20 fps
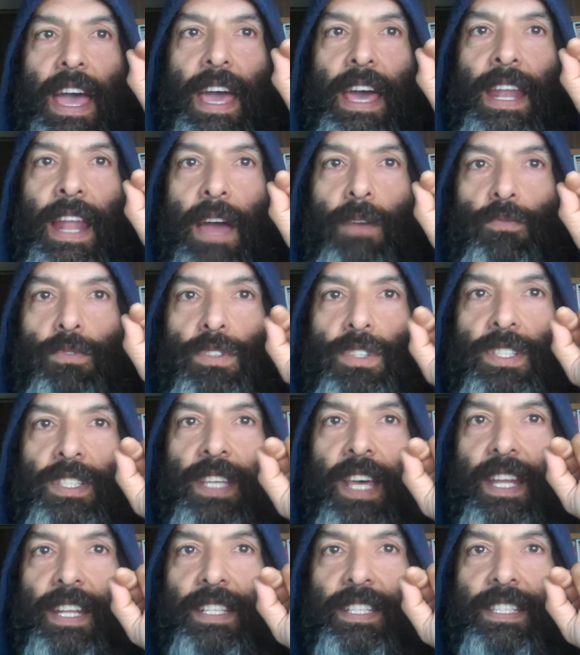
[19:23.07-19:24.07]
And I will
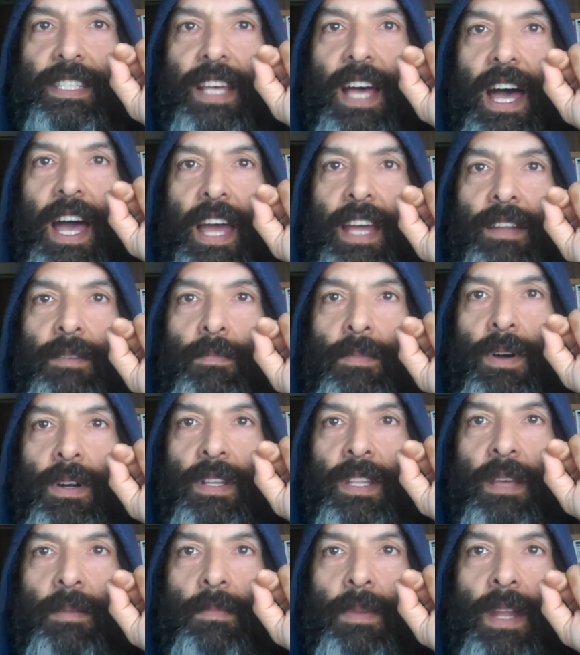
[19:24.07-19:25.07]
set a sign
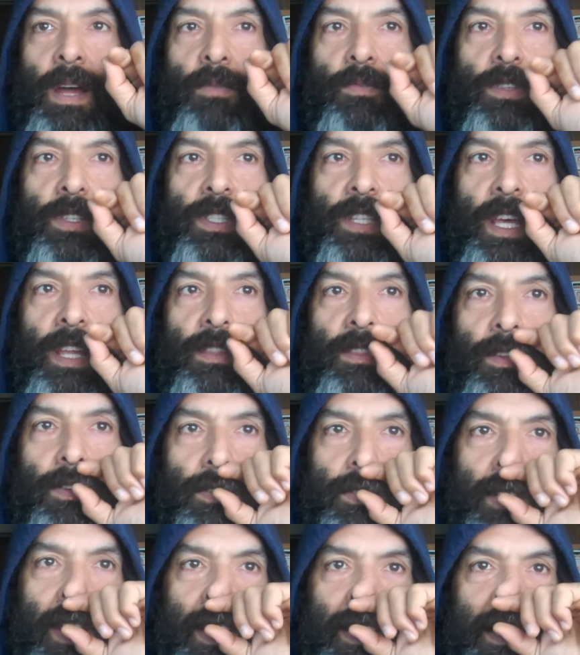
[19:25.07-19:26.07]
among them, and I will send
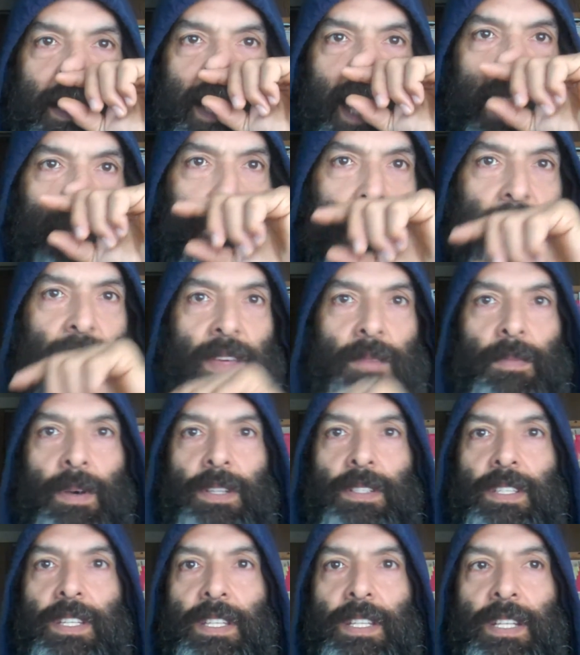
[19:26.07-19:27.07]
those that escape of them
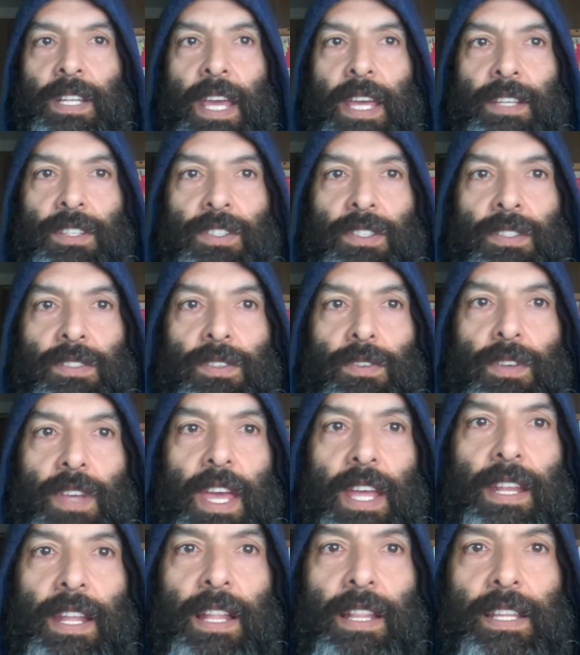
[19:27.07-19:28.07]
unto the nations.
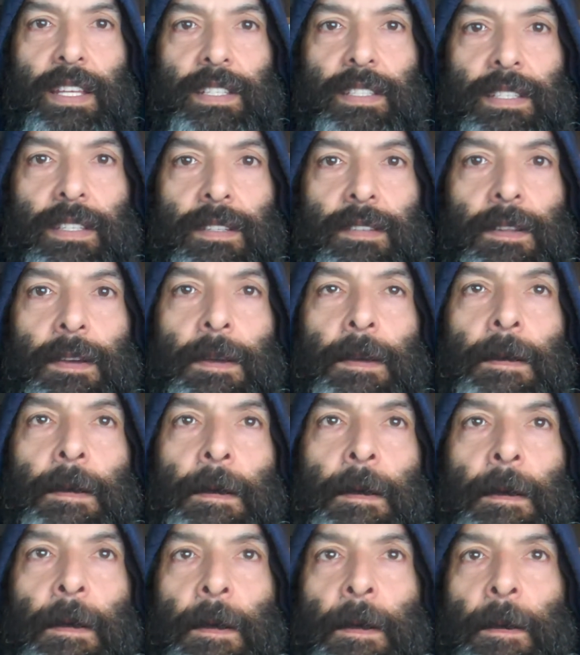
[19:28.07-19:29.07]
Okay, now listen.
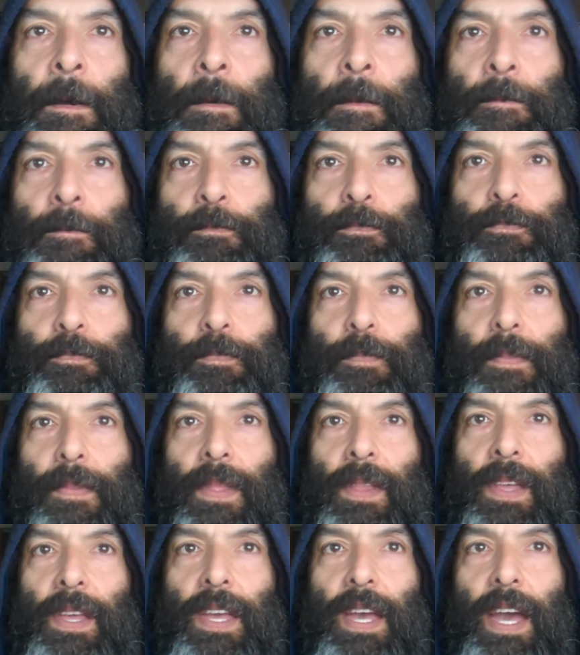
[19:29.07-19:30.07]

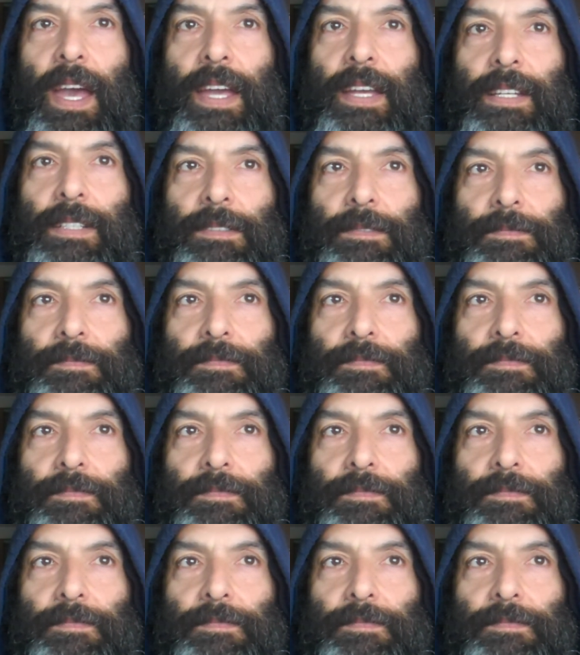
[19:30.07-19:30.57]
Okay.